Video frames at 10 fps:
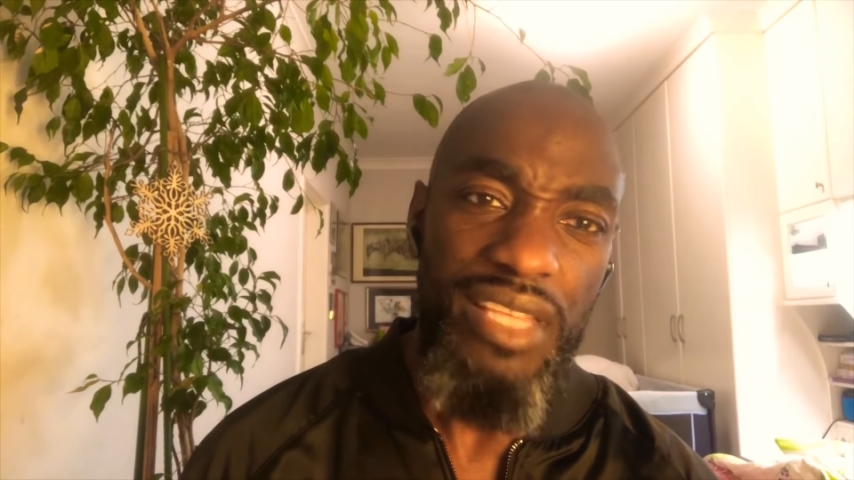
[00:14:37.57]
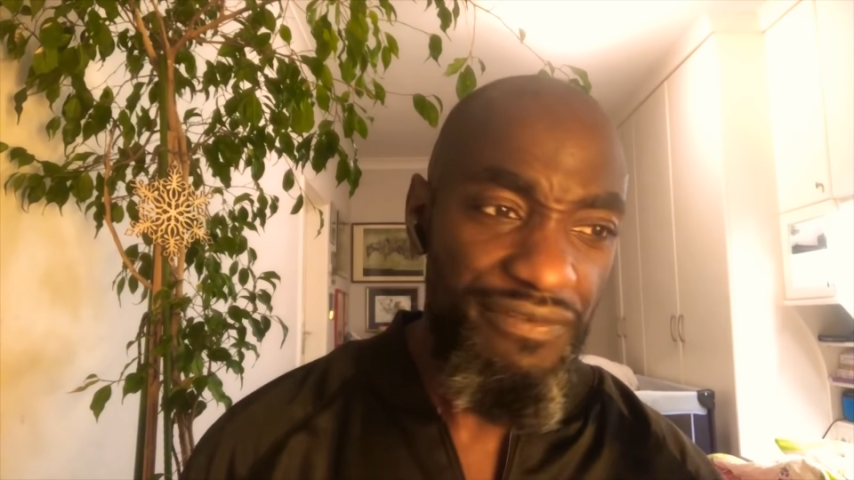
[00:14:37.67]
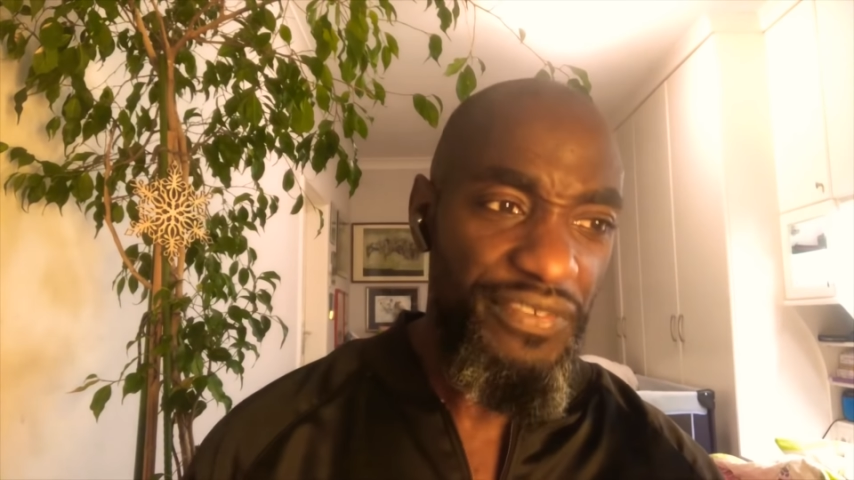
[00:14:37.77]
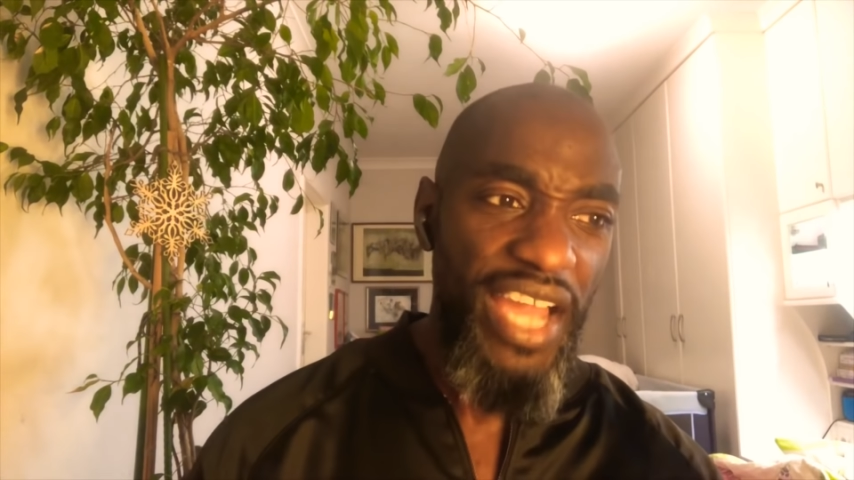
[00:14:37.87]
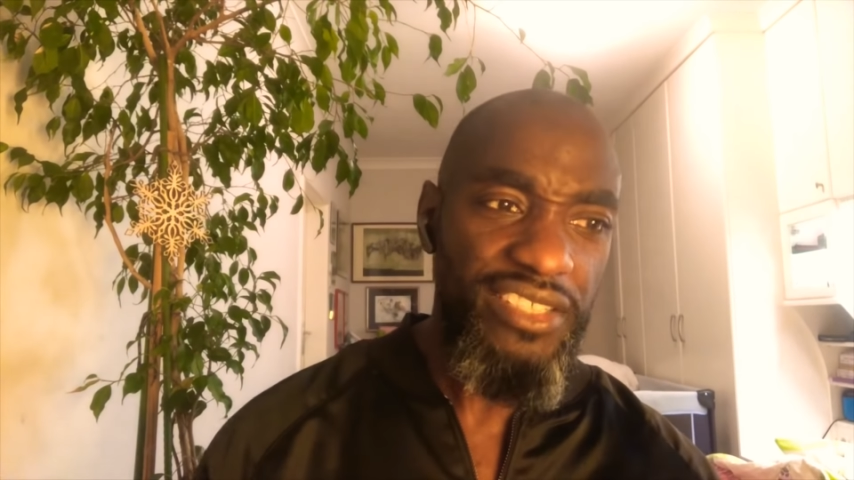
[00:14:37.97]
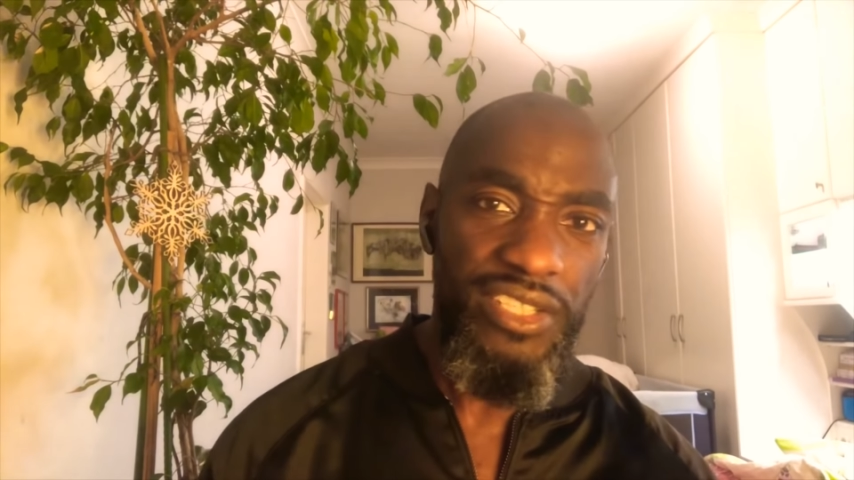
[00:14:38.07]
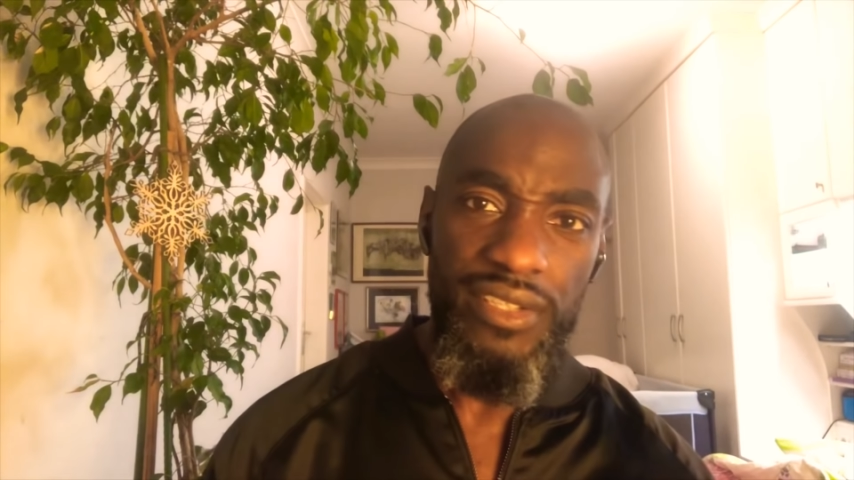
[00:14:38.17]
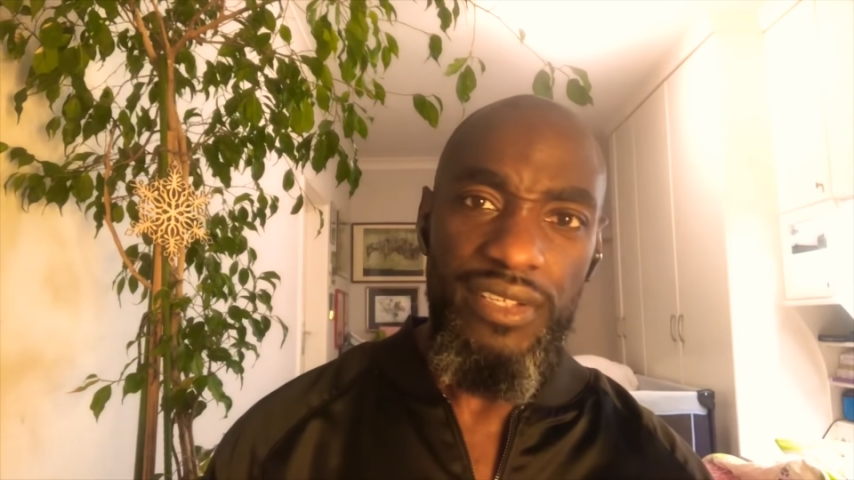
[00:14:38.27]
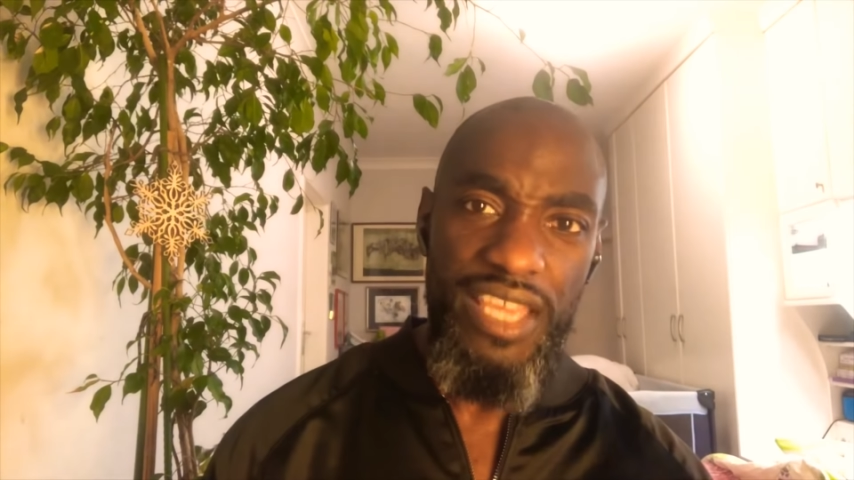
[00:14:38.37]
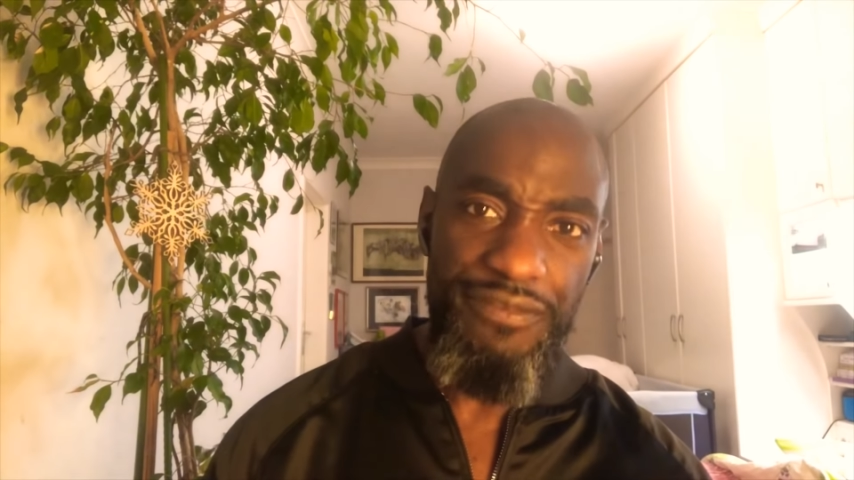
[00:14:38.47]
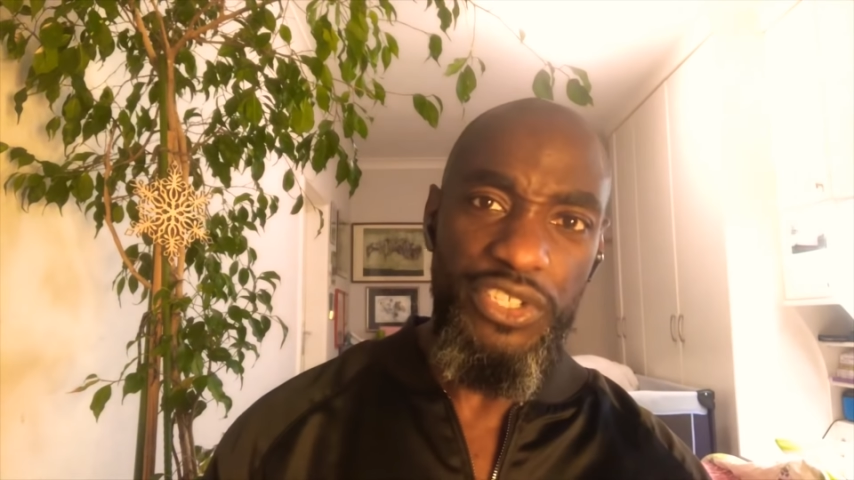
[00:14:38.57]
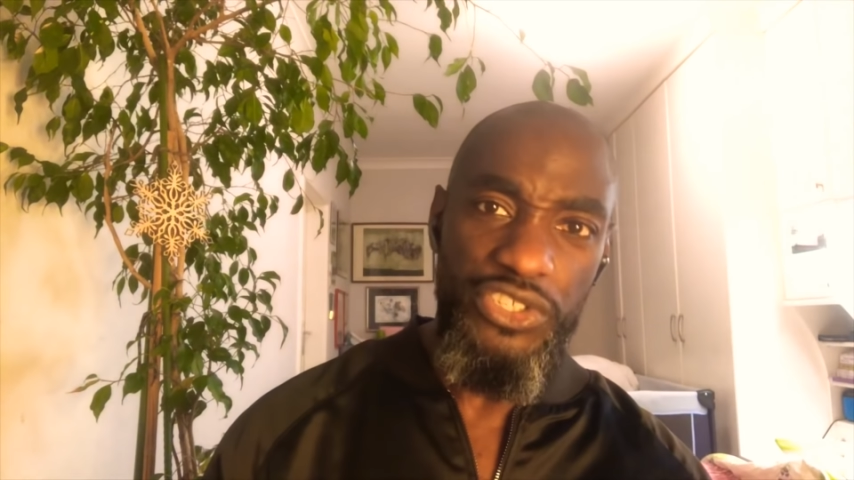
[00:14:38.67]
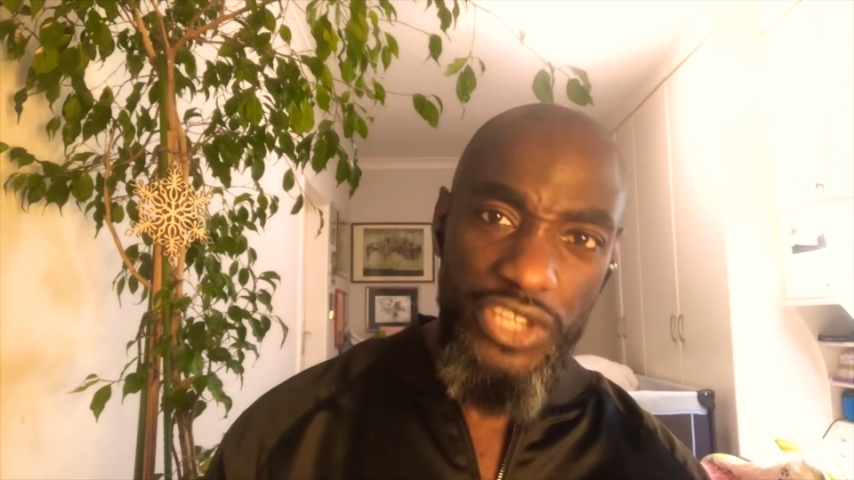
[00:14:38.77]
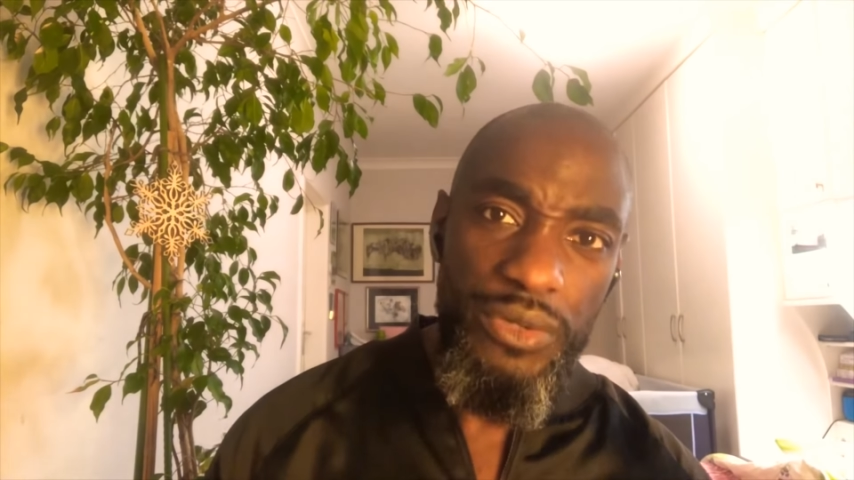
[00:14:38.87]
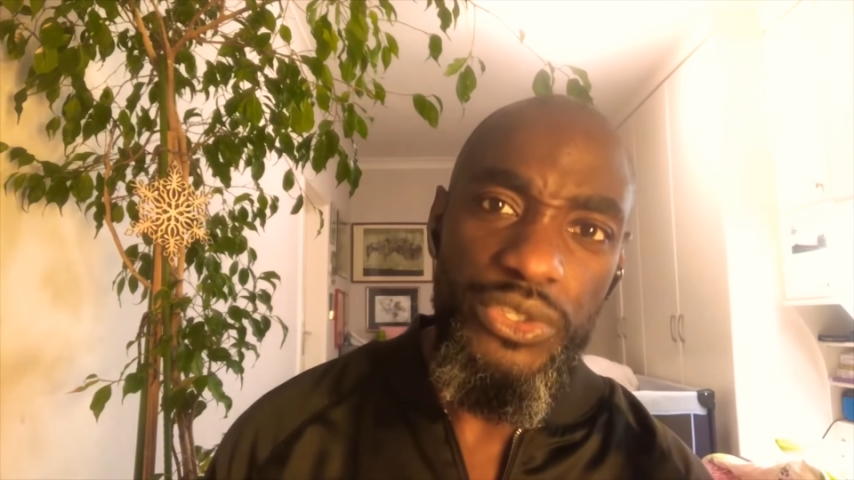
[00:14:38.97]
In fact, even
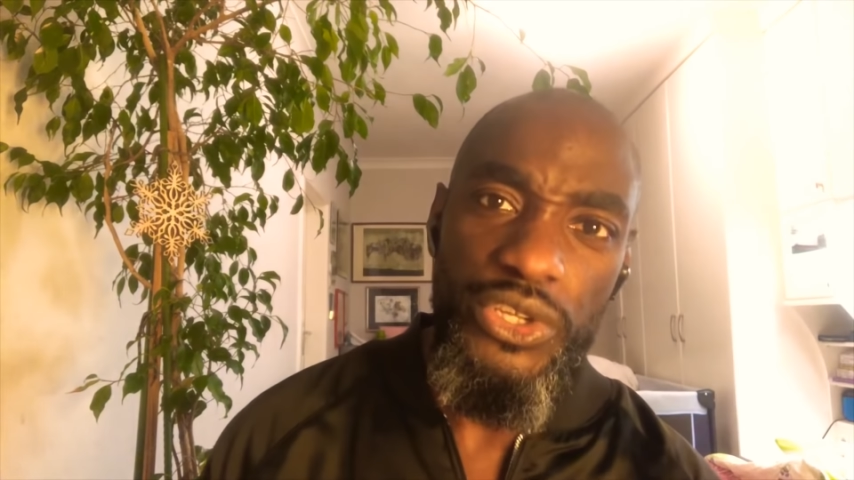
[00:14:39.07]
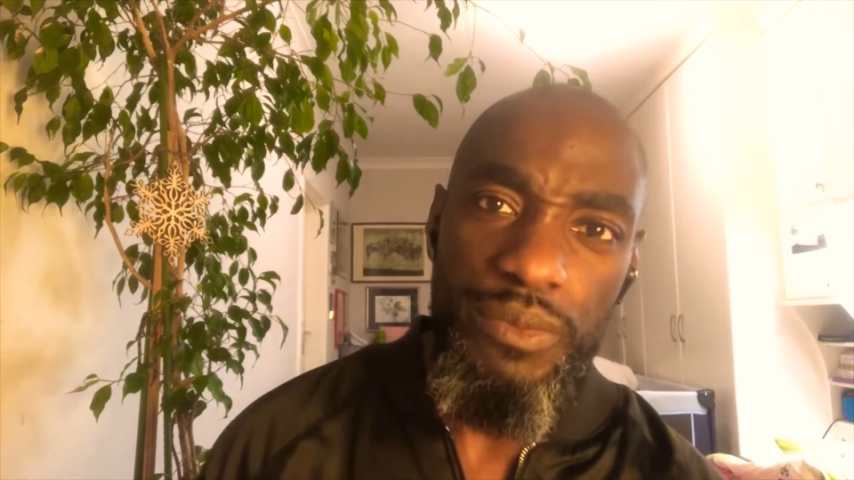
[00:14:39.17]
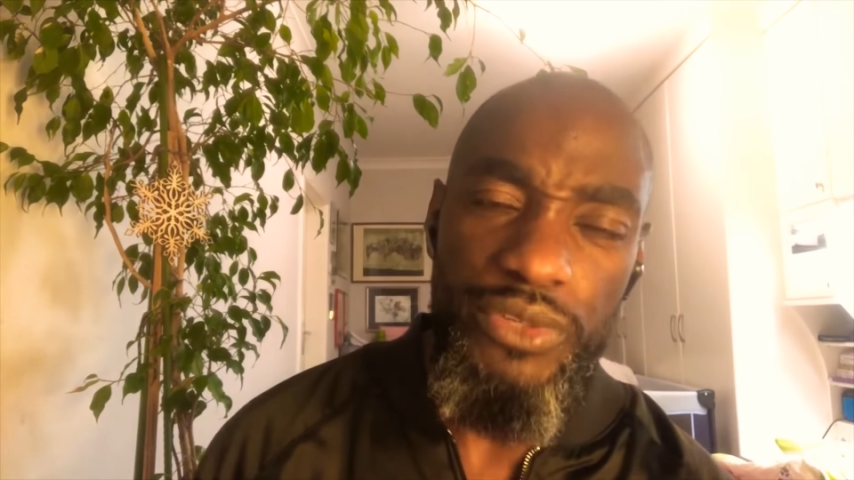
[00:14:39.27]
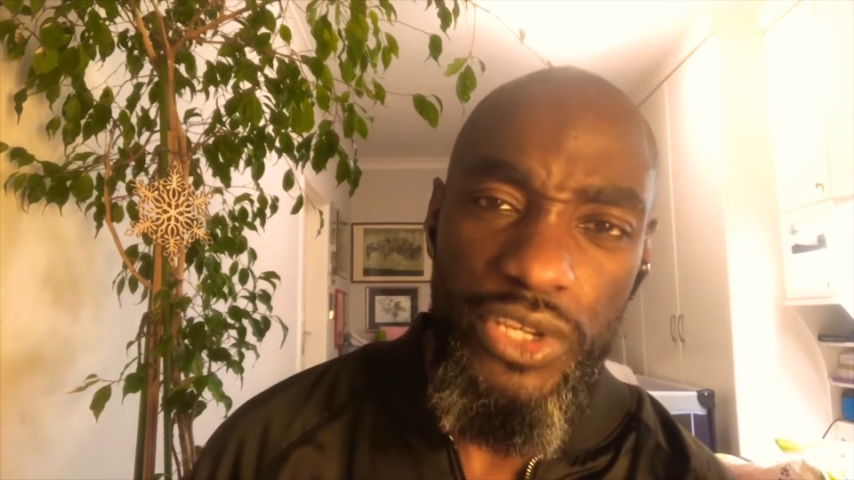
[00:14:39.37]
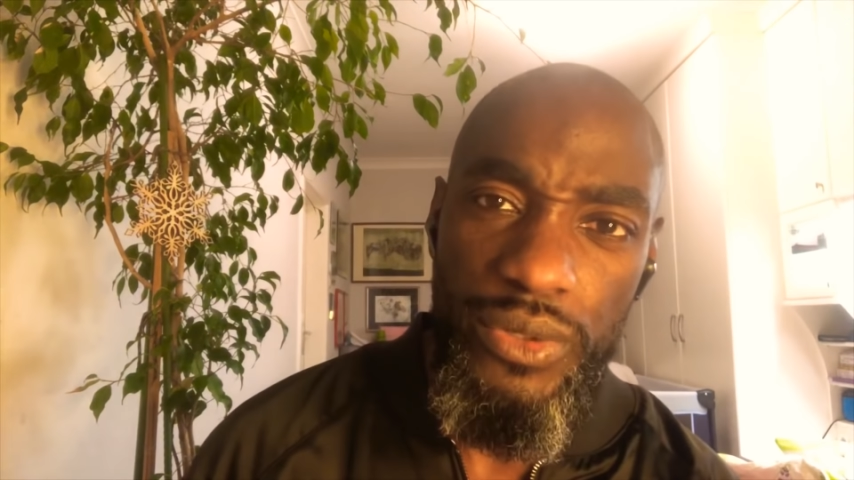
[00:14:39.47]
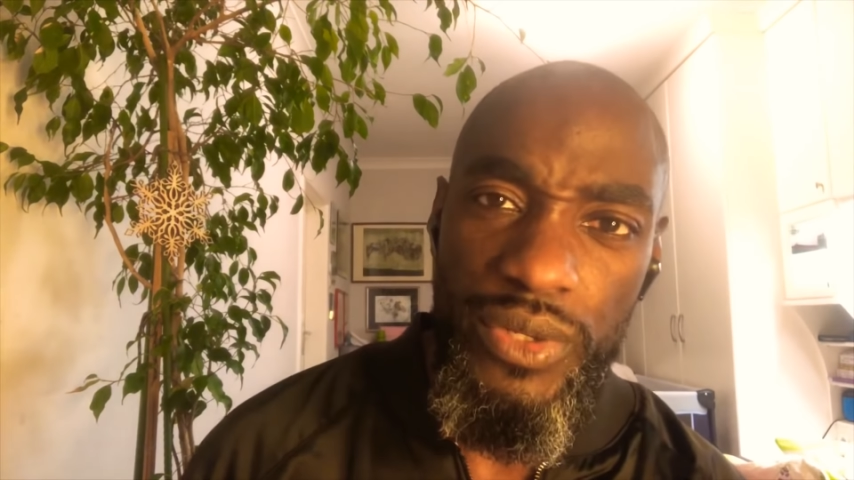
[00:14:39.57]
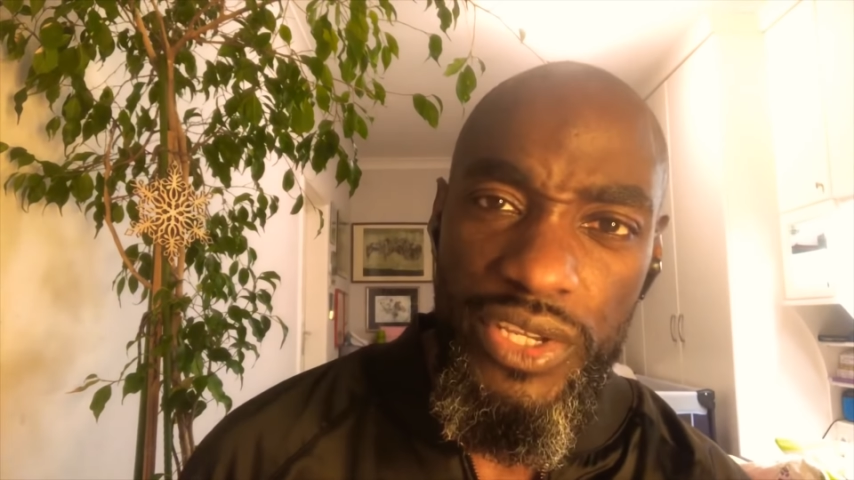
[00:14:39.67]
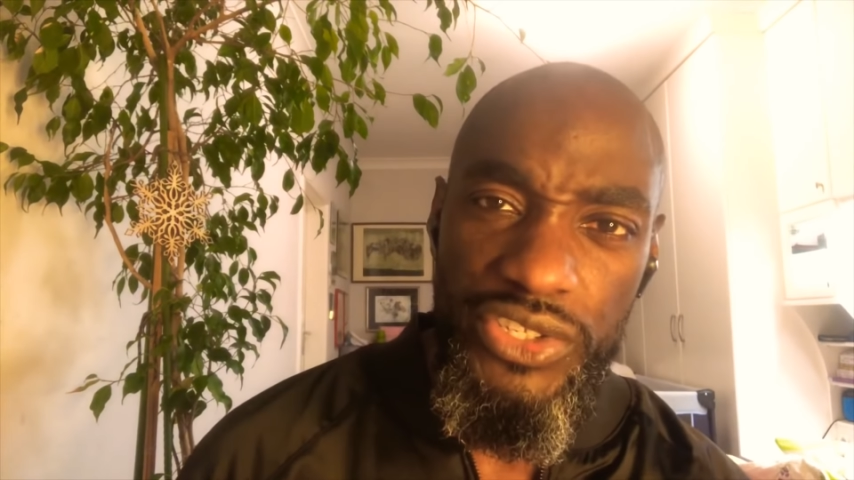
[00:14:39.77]
YouTube knew